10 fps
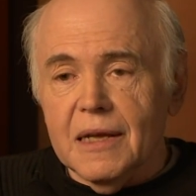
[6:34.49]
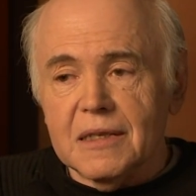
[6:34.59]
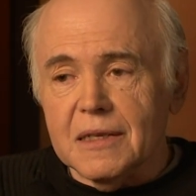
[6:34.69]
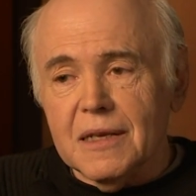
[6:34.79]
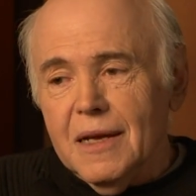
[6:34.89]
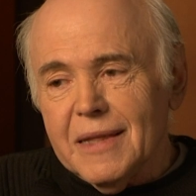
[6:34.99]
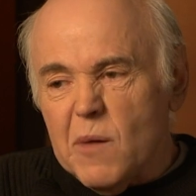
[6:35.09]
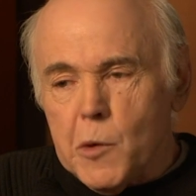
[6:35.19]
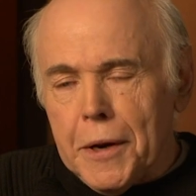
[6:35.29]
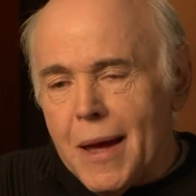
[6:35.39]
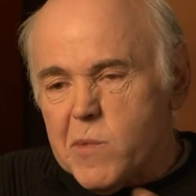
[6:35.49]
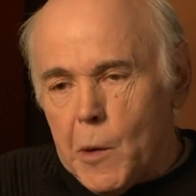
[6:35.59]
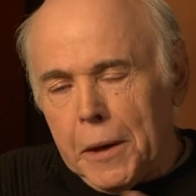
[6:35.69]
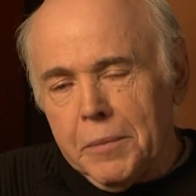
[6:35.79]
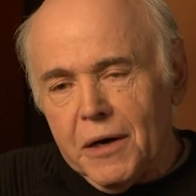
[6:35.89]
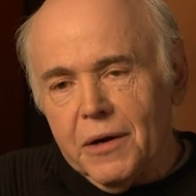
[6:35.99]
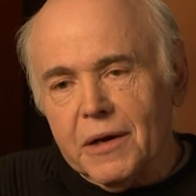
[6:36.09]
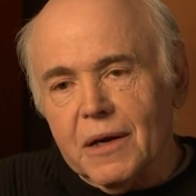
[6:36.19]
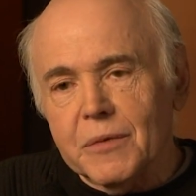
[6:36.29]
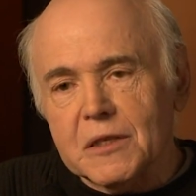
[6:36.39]
It says that wouldn't happen in
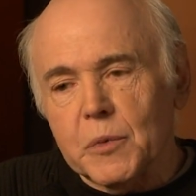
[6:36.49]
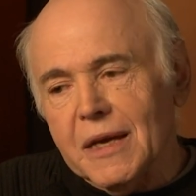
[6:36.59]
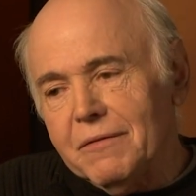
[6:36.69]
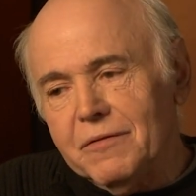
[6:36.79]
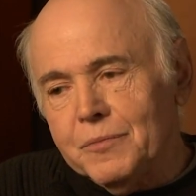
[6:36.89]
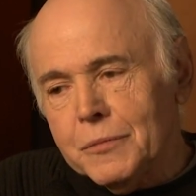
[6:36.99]
America because we have